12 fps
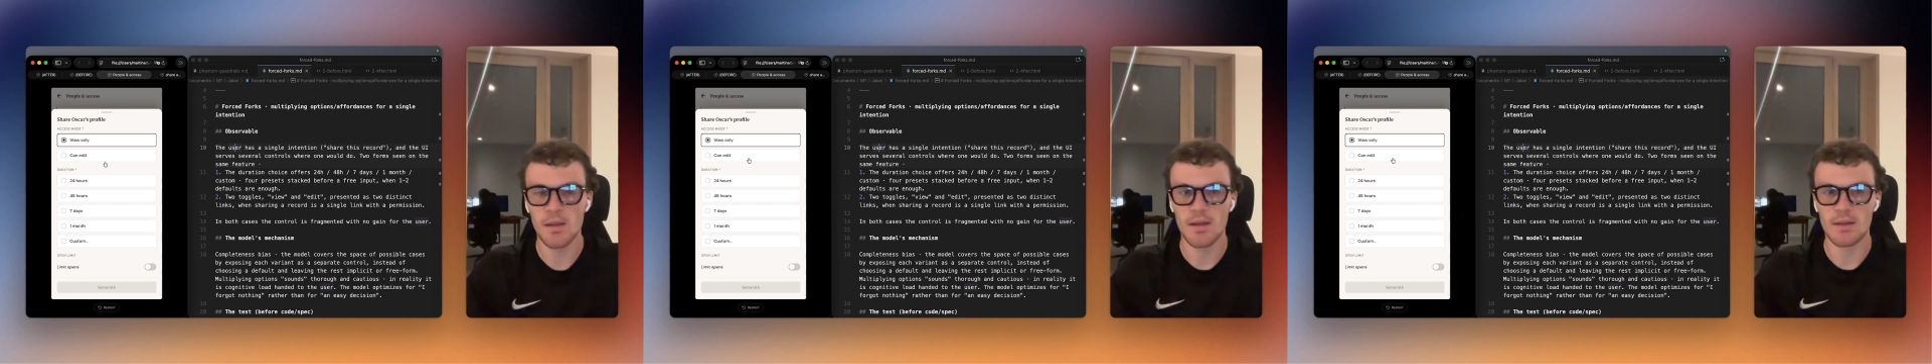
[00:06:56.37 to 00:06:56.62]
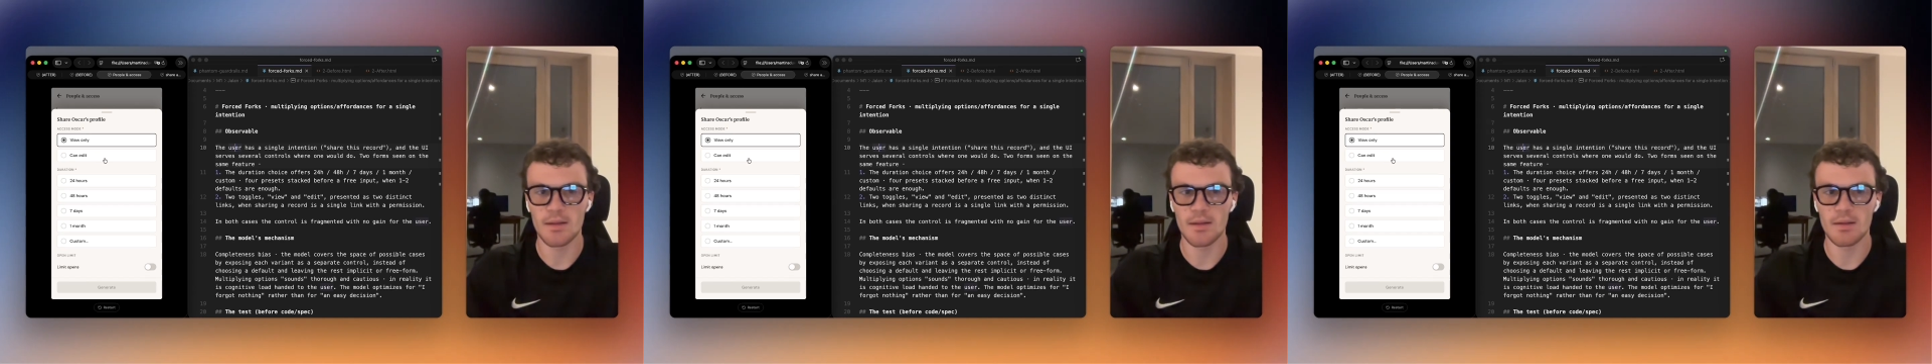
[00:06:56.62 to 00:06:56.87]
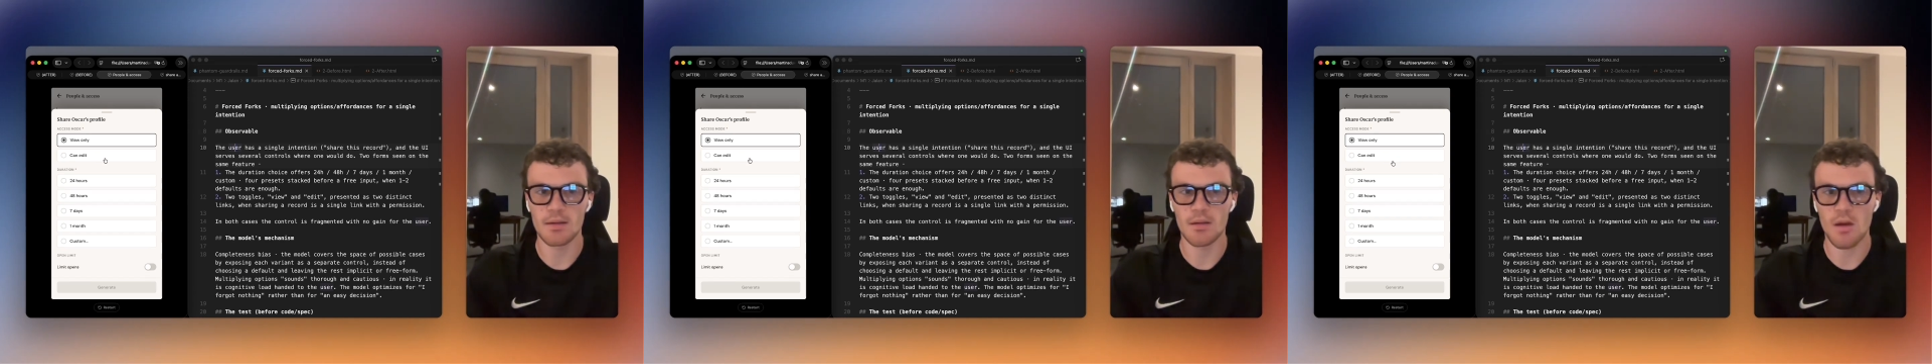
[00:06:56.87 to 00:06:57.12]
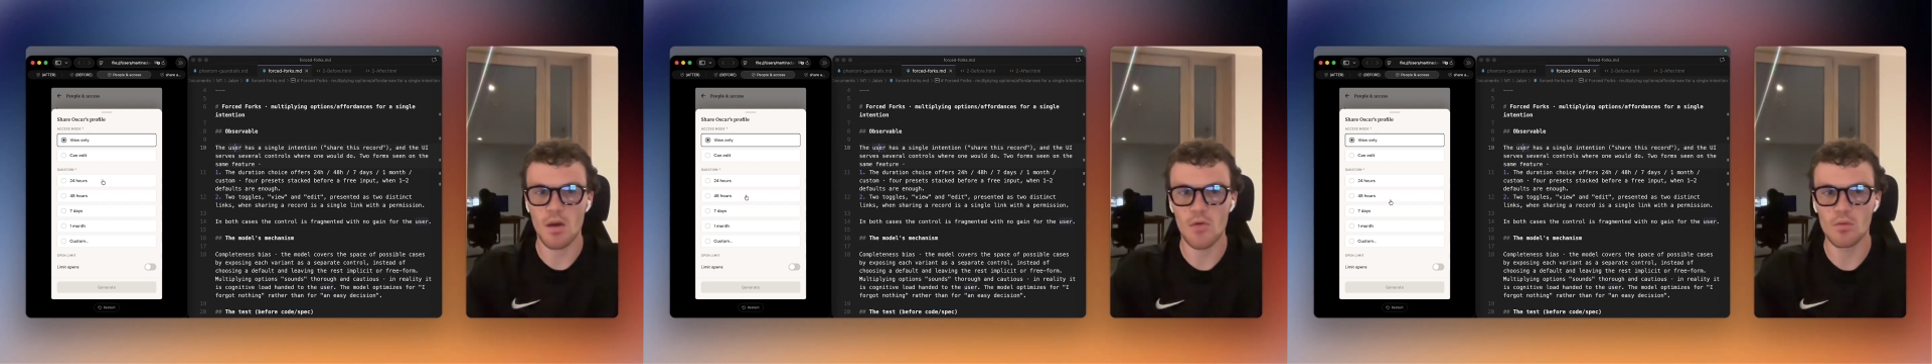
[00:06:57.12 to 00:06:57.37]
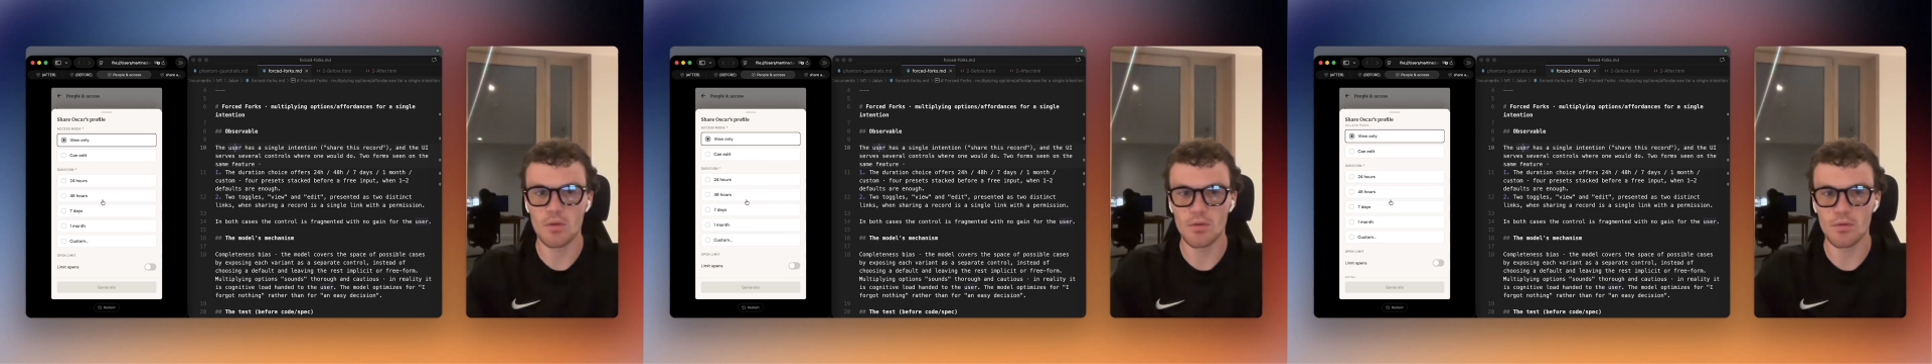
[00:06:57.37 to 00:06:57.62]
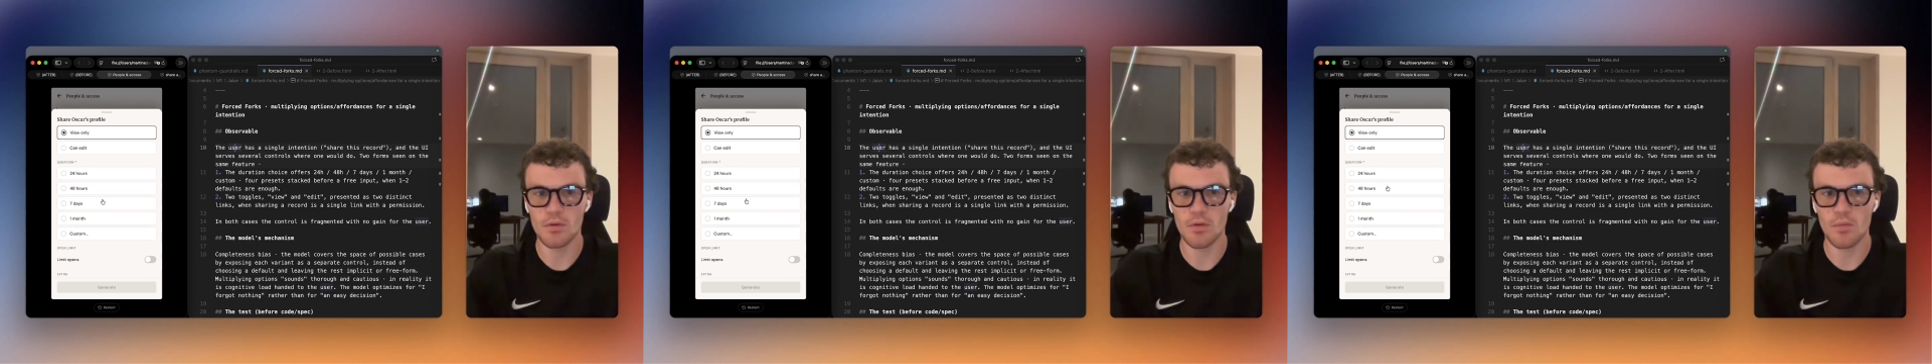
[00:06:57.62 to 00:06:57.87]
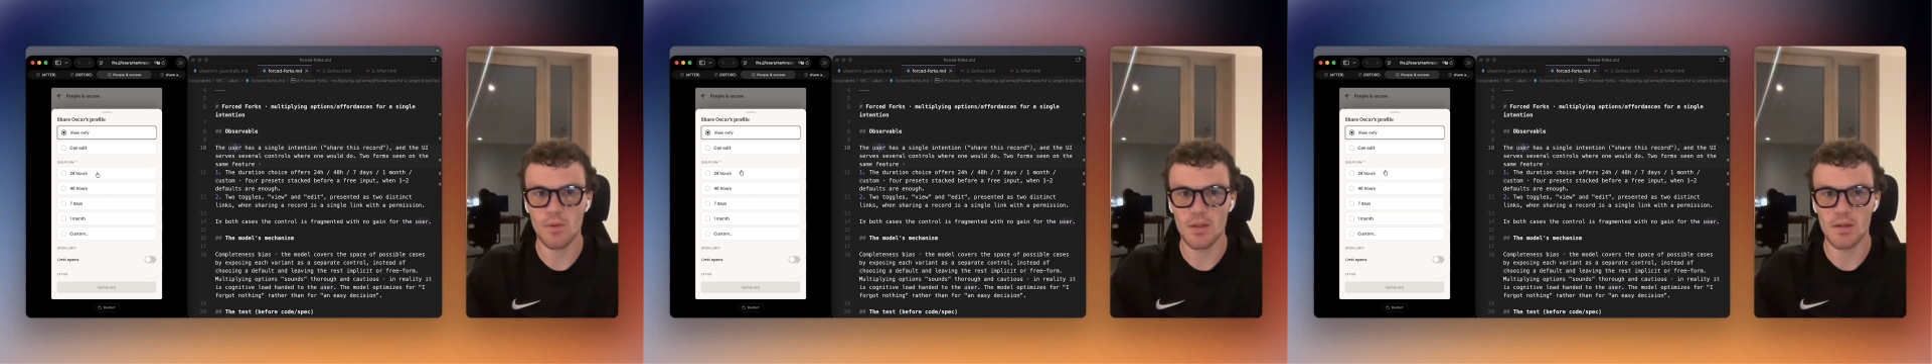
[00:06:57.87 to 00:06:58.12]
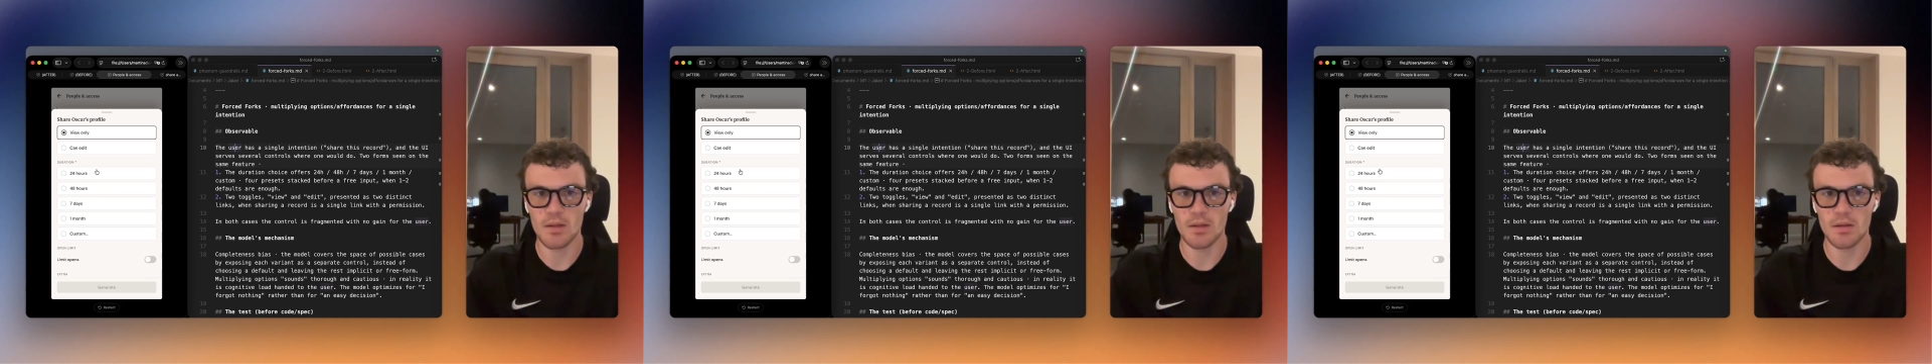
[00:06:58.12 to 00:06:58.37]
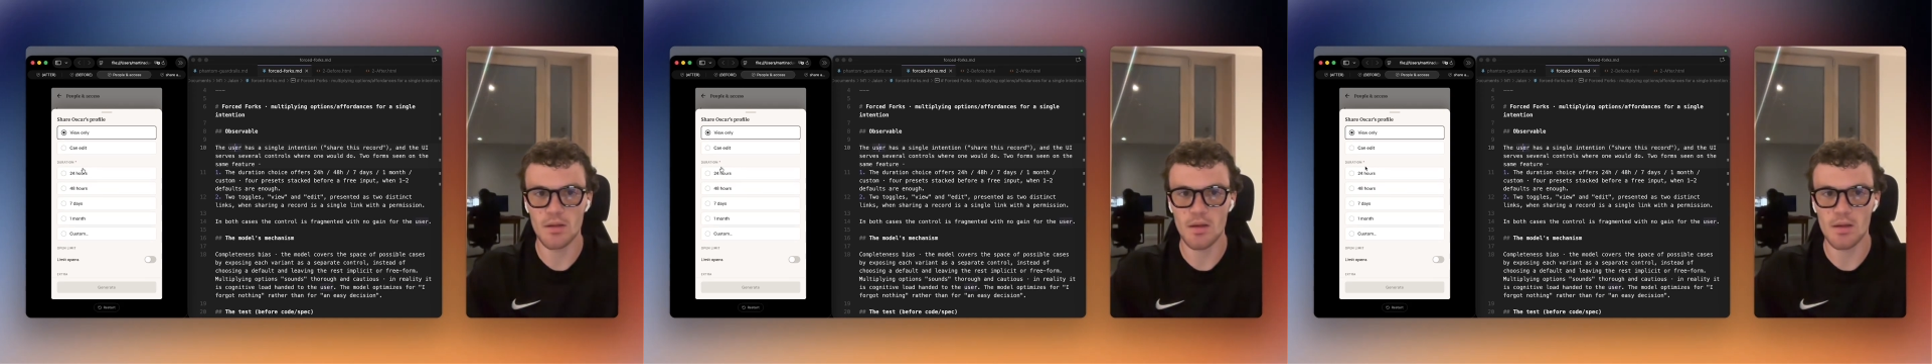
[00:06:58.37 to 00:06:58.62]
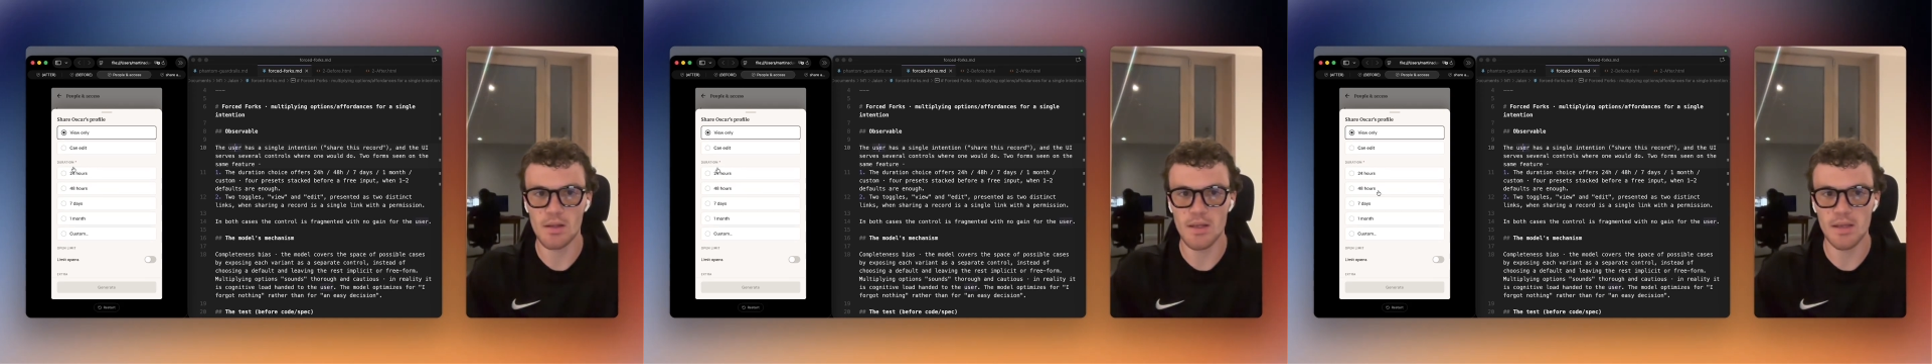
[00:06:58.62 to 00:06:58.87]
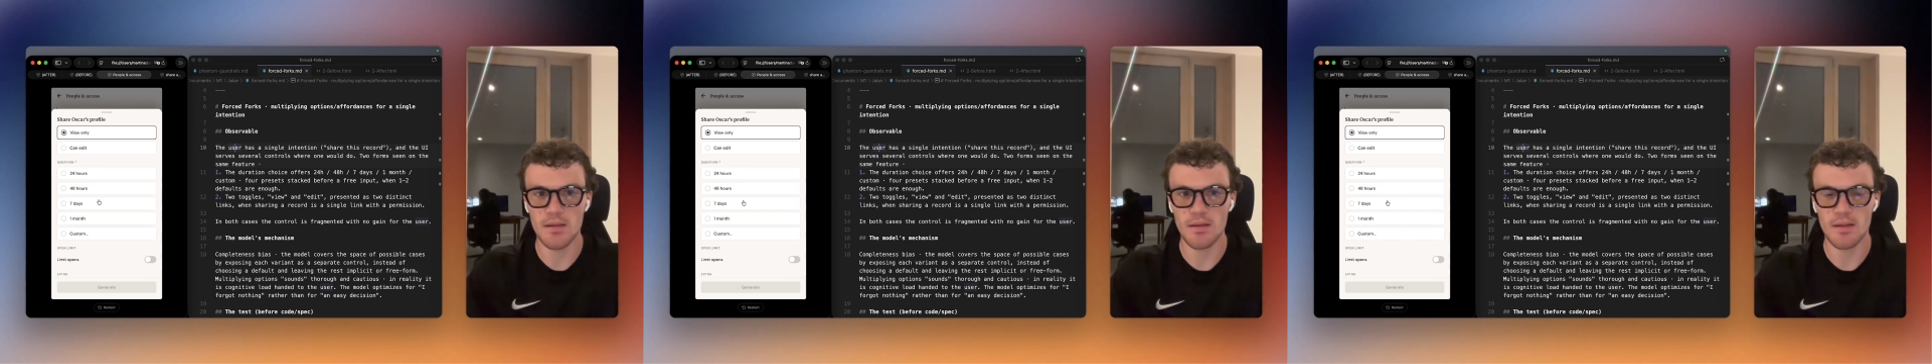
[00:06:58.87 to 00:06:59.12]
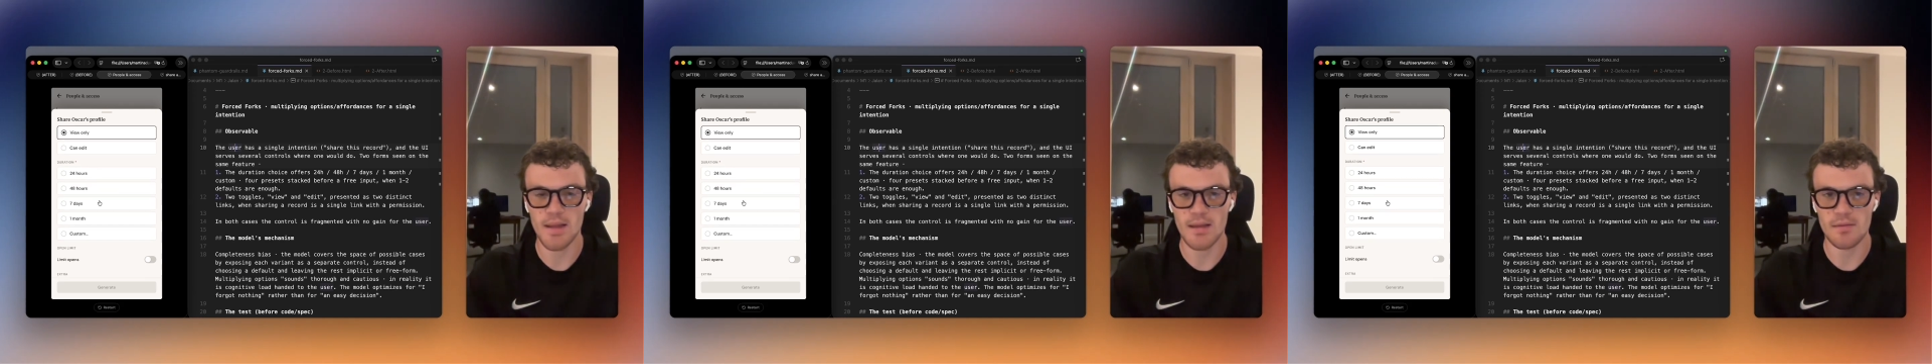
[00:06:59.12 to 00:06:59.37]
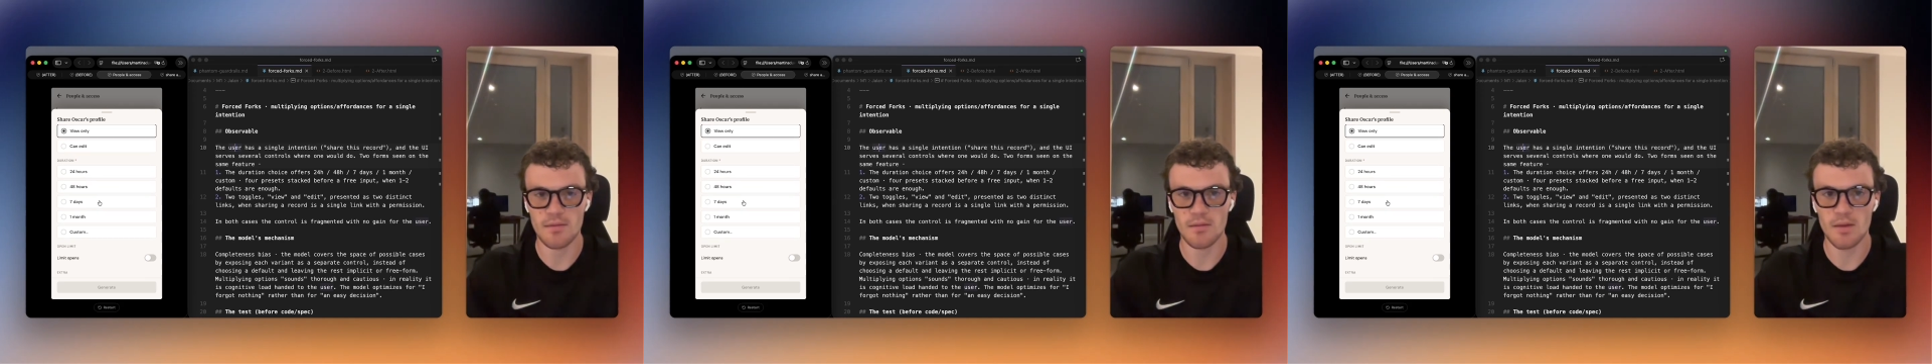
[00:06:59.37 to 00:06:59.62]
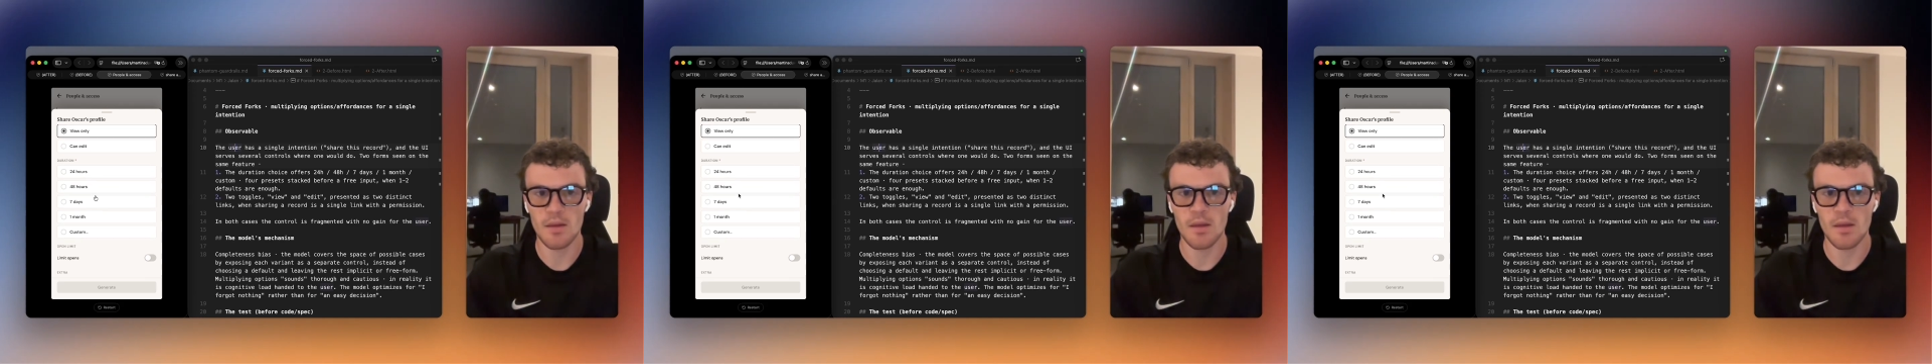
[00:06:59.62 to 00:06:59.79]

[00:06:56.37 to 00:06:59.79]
and then how long will the link last.